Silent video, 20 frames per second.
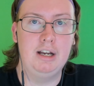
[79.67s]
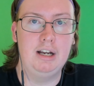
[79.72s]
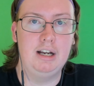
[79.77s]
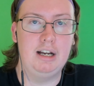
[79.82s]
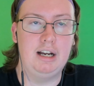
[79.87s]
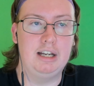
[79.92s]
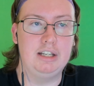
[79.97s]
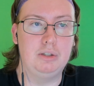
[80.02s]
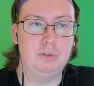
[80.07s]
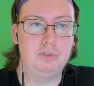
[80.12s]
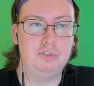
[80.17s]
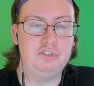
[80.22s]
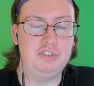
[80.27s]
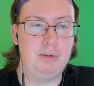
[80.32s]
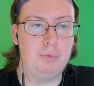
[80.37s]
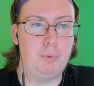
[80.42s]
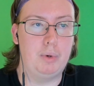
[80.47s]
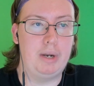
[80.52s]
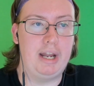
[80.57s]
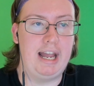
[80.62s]
you'll
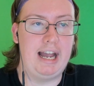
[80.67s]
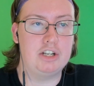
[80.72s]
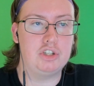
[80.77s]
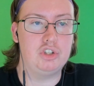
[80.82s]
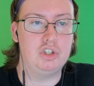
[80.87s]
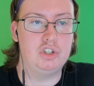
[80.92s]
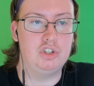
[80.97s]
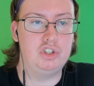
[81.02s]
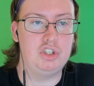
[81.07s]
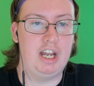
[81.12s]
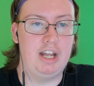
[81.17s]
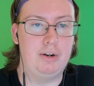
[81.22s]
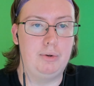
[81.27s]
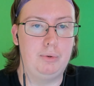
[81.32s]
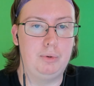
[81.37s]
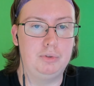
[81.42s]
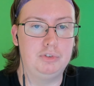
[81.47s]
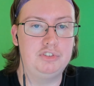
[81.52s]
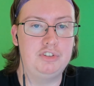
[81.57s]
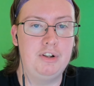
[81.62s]
see reaction
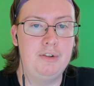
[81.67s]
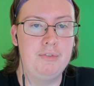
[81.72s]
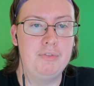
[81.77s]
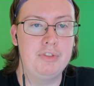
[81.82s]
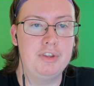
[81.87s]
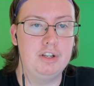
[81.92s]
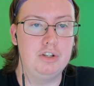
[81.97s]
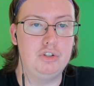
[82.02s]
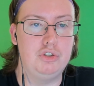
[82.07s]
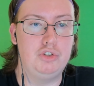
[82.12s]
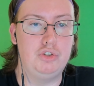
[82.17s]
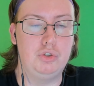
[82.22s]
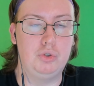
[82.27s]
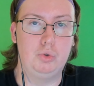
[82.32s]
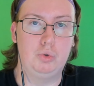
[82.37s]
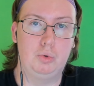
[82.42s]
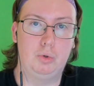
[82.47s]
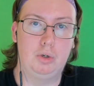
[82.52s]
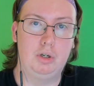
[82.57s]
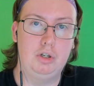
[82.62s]
channels
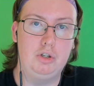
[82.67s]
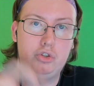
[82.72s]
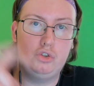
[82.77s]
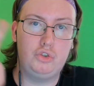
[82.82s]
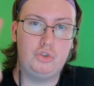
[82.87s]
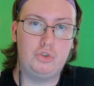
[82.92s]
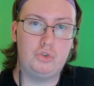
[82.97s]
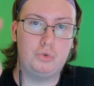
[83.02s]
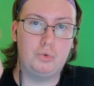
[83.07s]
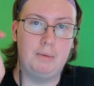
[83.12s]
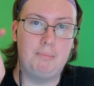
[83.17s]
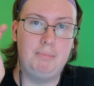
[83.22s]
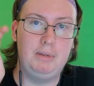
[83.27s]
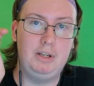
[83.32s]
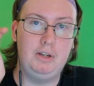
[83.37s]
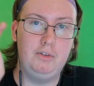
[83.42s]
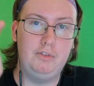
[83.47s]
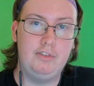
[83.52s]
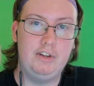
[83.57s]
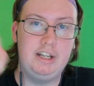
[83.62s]
do
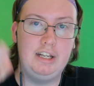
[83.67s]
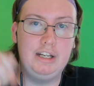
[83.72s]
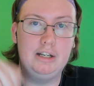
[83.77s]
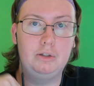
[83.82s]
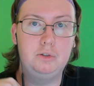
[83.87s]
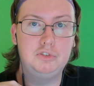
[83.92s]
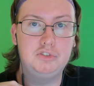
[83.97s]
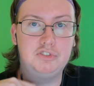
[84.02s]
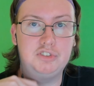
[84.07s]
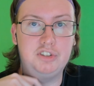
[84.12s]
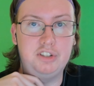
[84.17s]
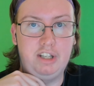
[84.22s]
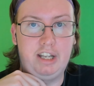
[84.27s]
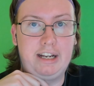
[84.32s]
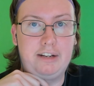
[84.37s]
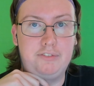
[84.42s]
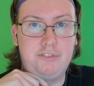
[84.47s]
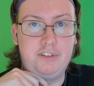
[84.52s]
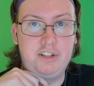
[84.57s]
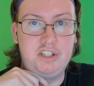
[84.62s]
tribute videos,
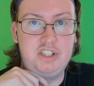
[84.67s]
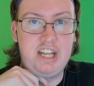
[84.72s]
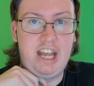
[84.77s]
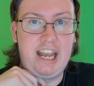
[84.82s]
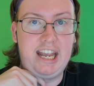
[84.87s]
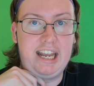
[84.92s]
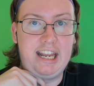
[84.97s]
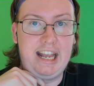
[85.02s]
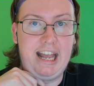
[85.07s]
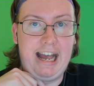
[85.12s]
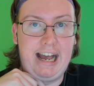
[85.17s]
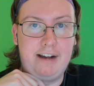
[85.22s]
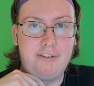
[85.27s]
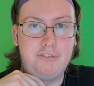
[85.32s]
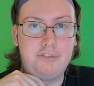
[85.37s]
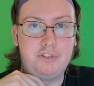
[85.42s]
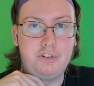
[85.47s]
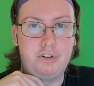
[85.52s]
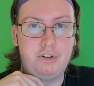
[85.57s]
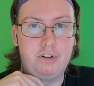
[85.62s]
like the day
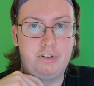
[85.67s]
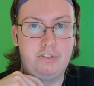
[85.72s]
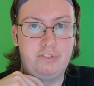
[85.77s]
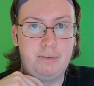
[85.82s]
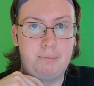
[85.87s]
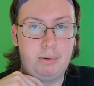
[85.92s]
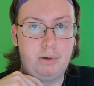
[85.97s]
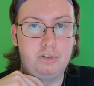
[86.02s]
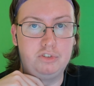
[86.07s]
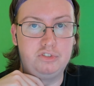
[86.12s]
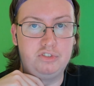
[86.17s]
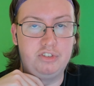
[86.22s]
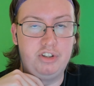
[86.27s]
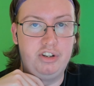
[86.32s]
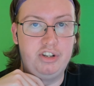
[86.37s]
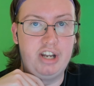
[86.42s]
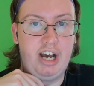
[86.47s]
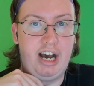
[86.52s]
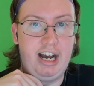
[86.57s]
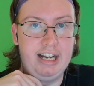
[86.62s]
after the
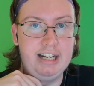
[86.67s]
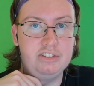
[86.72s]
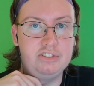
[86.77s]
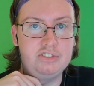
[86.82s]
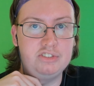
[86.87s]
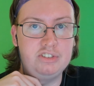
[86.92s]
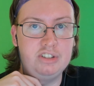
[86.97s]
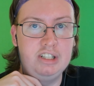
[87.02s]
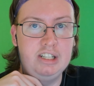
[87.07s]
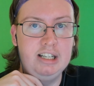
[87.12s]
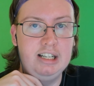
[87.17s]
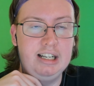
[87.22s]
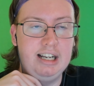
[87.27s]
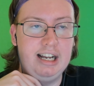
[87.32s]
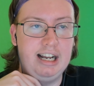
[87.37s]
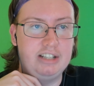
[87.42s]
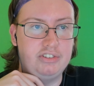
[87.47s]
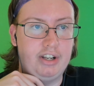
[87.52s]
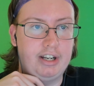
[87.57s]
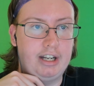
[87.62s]
person dies,
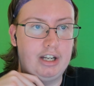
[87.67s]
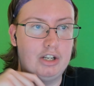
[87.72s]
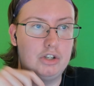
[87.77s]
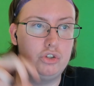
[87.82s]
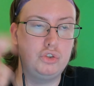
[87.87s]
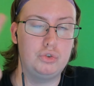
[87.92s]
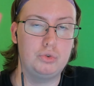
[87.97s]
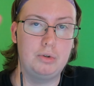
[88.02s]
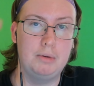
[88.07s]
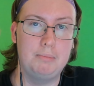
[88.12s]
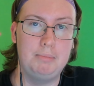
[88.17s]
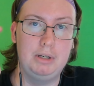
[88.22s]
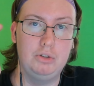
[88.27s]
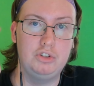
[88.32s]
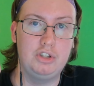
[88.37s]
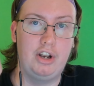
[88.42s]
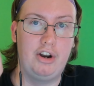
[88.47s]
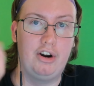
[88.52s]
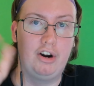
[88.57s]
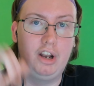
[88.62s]
as like a
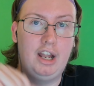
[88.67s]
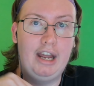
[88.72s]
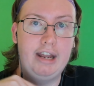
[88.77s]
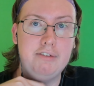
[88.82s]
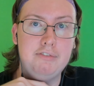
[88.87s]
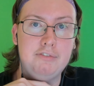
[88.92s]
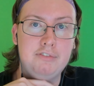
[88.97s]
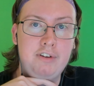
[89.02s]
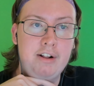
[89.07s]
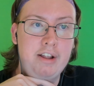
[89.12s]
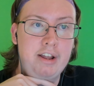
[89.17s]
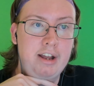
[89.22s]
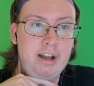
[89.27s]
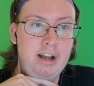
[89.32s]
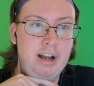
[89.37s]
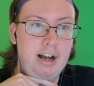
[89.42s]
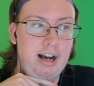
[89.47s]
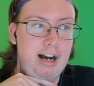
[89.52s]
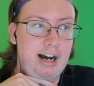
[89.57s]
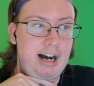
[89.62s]
tribute to their life.
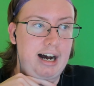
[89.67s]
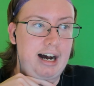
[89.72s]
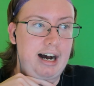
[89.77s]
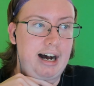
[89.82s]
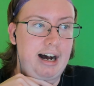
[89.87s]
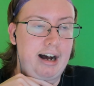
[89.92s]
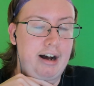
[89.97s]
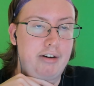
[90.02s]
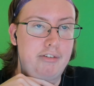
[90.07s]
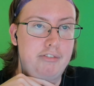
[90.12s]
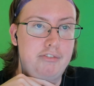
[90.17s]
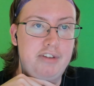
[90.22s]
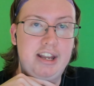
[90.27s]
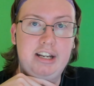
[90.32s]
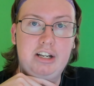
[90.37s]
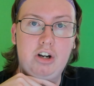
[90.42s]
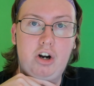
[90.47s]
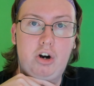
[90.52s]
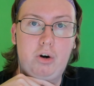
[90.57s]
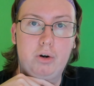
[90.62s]
Uh,
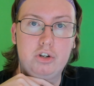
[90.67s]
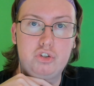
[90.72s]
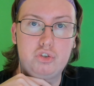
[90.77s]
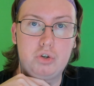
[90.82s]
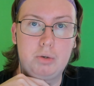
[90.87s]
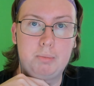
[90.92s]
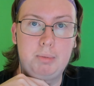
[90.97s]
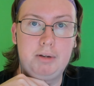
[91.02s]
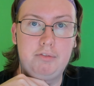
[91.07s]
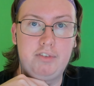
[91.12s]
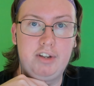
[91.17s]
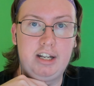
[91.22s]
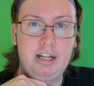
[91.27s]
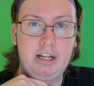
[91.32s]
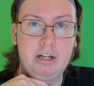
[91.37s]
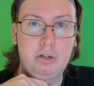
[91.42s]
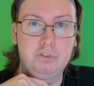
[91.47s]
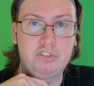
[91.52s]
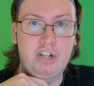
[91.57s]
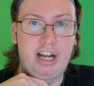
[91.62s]
they call it tribute
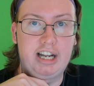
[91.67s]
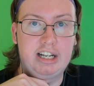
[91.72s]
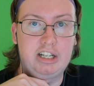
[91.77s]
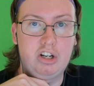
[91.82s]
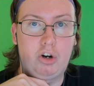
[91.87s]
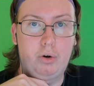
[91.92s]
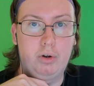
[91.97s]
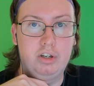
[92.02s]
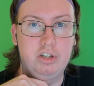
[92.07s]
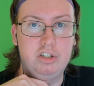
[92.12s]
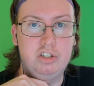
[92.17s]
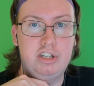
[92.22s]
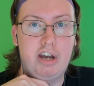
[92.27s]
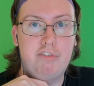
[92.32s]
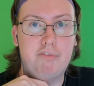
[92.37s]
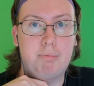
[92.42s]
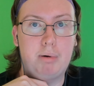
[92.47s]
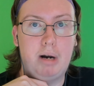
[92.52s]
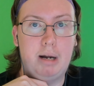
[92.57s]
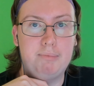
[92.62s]
videos, I call it
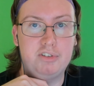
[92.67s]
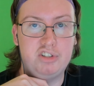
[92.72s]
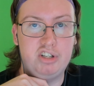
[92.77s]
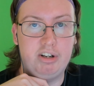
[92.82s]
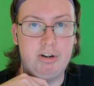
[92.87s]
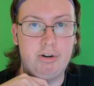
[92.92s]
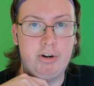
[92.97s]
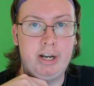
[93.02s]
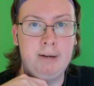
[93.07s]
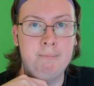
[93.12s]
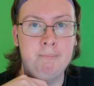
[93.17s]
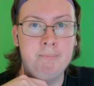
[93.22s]
death profiteering.